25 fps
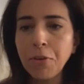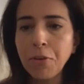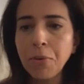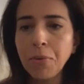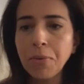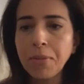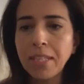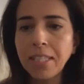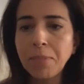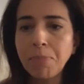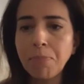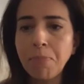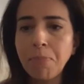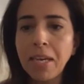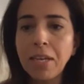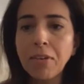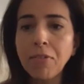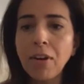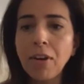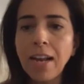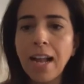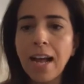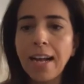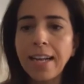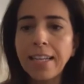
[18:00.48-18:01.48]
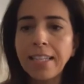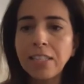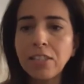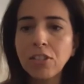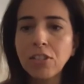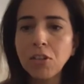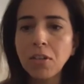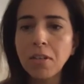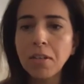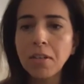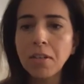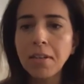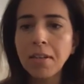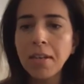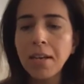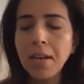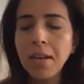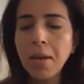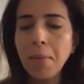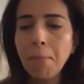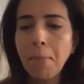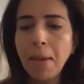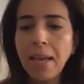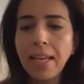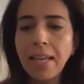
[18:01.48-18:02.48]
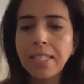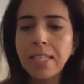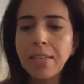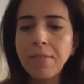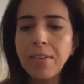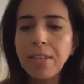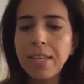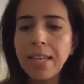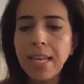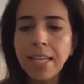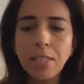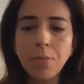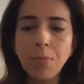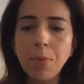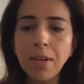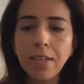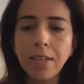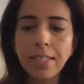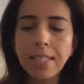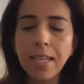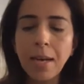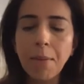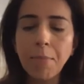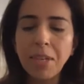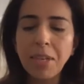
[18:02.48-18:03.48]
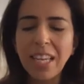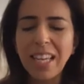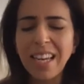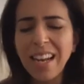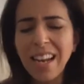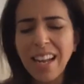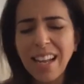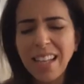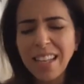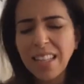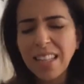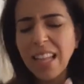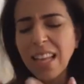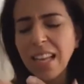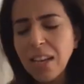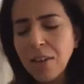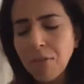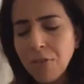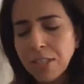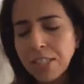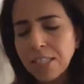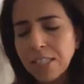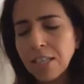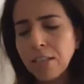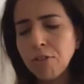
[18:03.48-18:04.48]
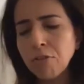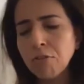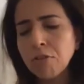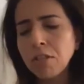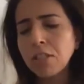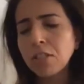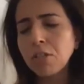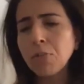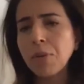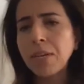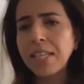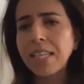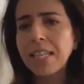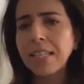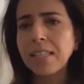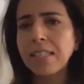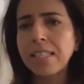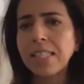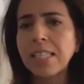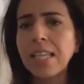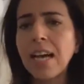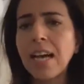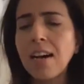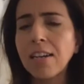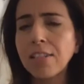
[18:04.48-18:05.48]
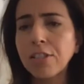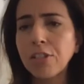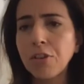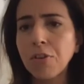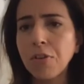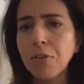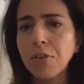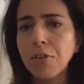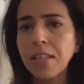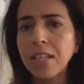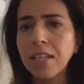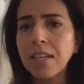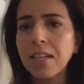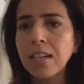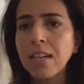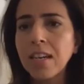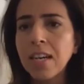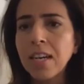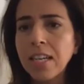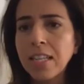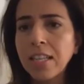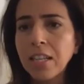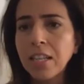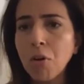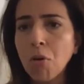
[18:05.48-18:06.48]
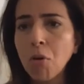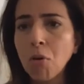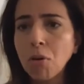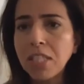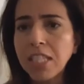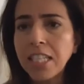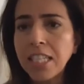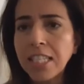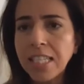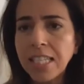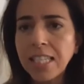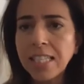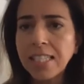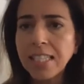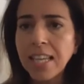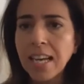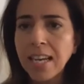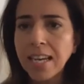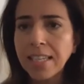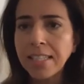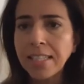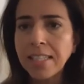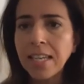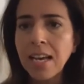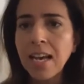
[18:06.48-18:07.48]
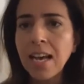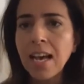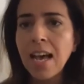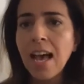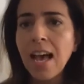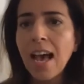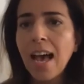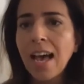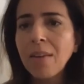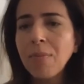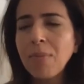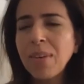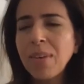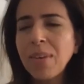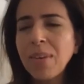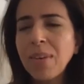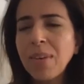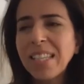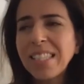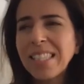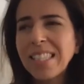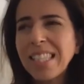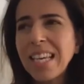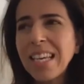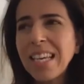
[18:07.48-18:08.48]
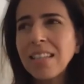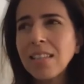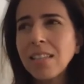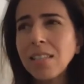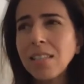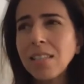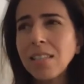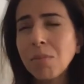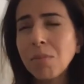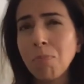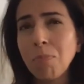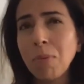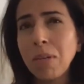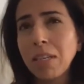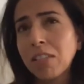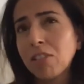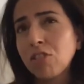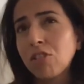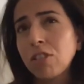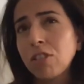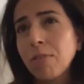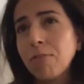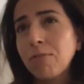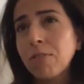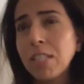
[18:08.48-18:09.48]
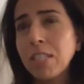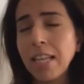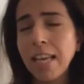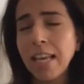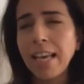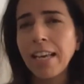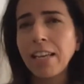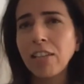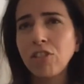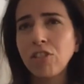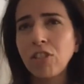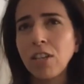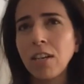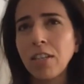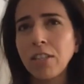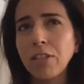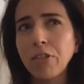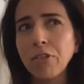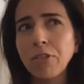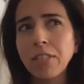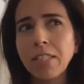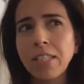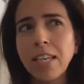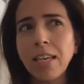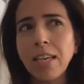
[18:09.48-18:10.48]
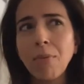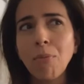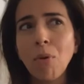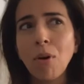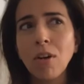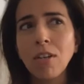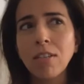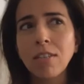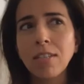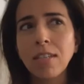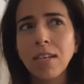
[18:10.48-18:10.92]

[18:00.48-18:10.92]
this big reliance on pay TV networks coming in. And I think Chris alluded to it at the start, you know, the OTT side. And we are seeing this big shift in Asia. You see what